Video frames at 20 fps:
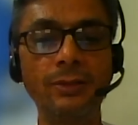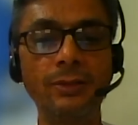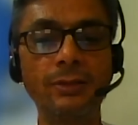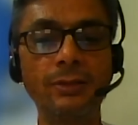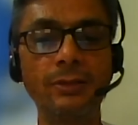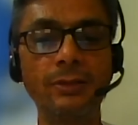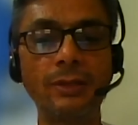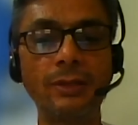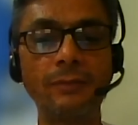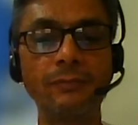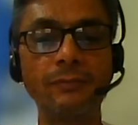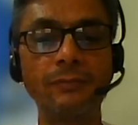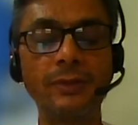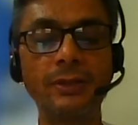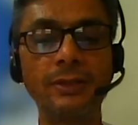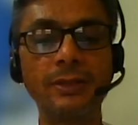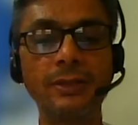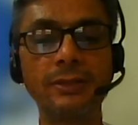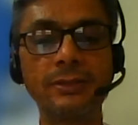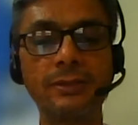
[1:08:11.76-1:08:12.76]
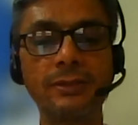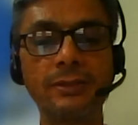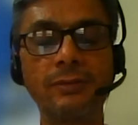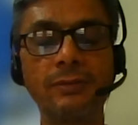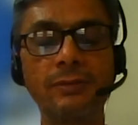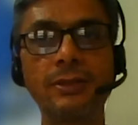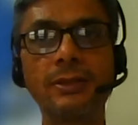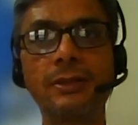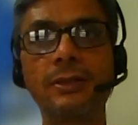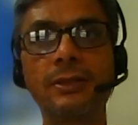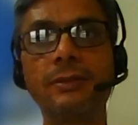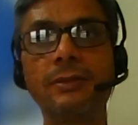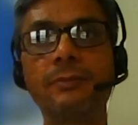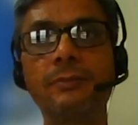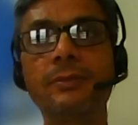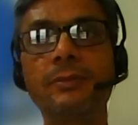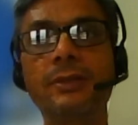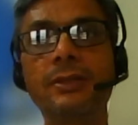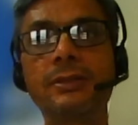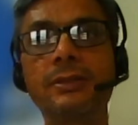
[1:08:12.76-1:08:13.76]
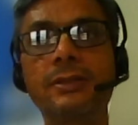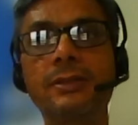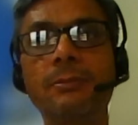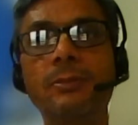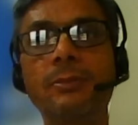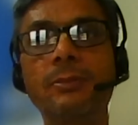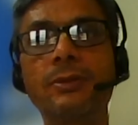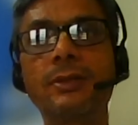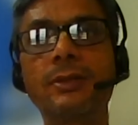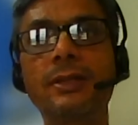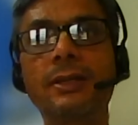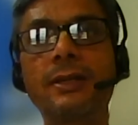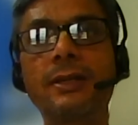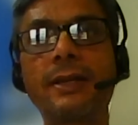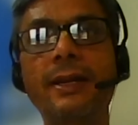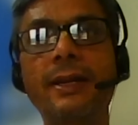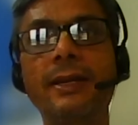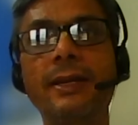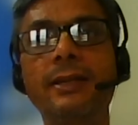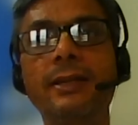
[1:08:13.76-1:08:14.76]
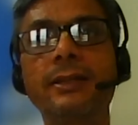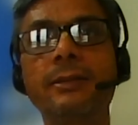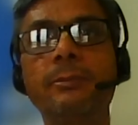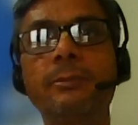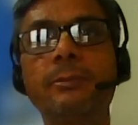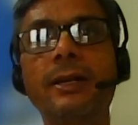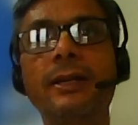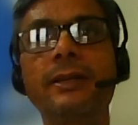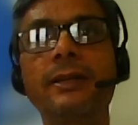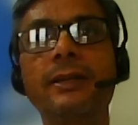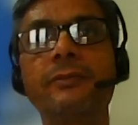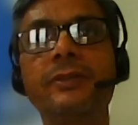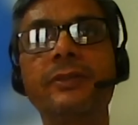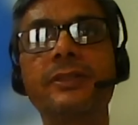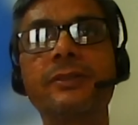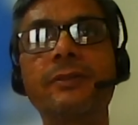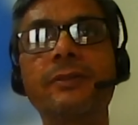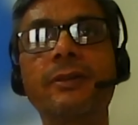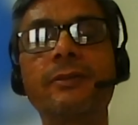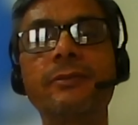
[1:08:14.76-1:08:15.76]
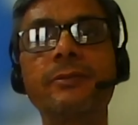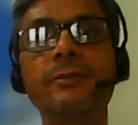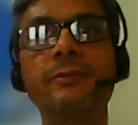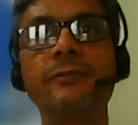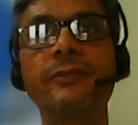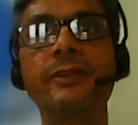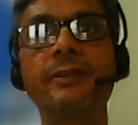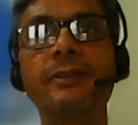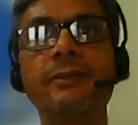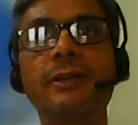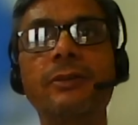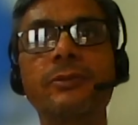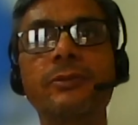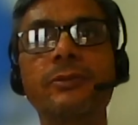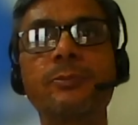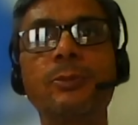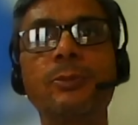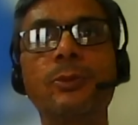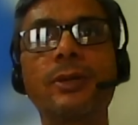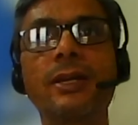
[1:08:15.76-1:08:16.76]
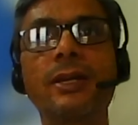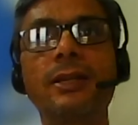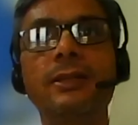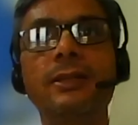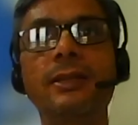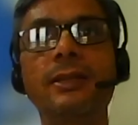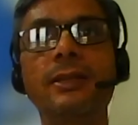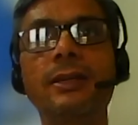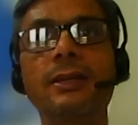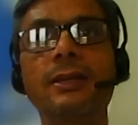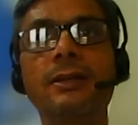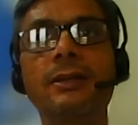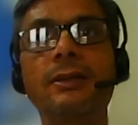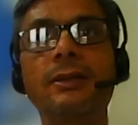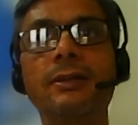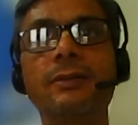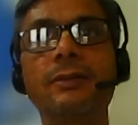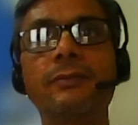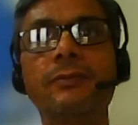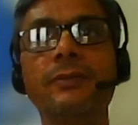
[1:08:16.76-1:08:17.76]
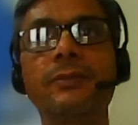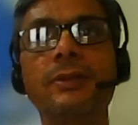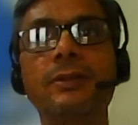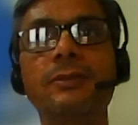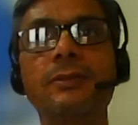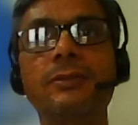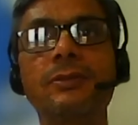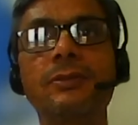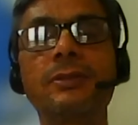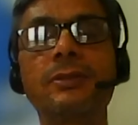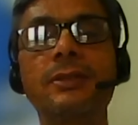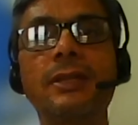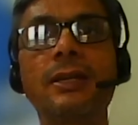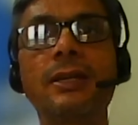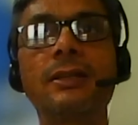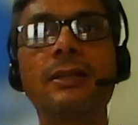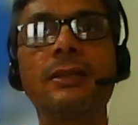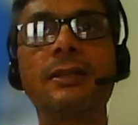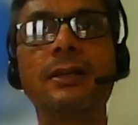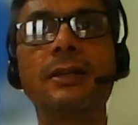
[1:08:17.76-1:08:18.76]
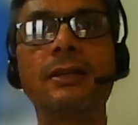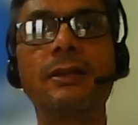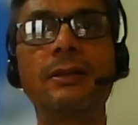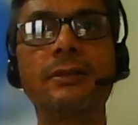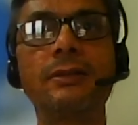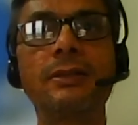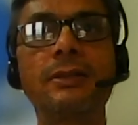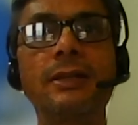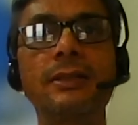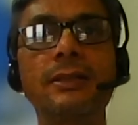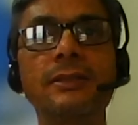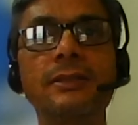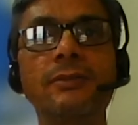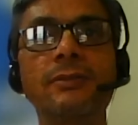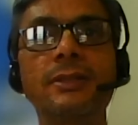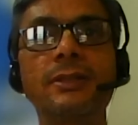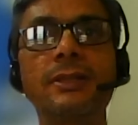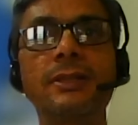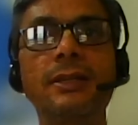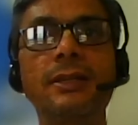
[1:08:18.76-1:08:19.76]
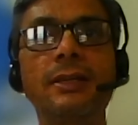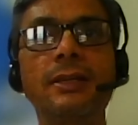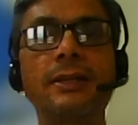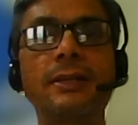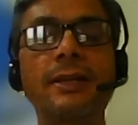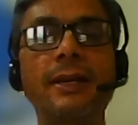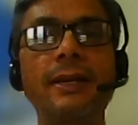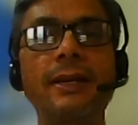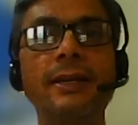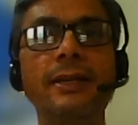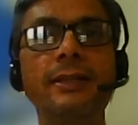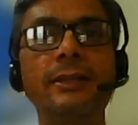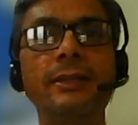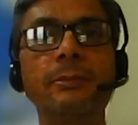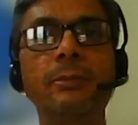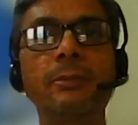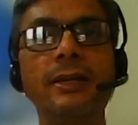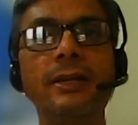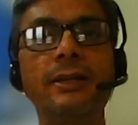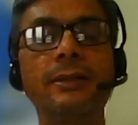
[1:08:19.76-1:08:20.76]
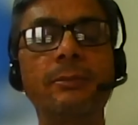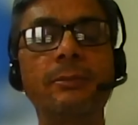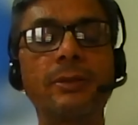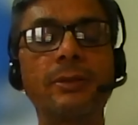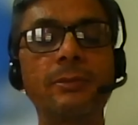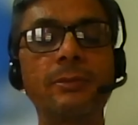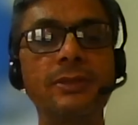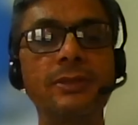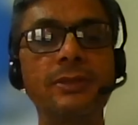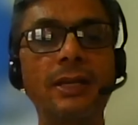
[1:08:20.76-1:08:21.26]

Yeah, that is what is about the training the mind, which we have spoken. We should think that is what the training the mind, Prabhuji.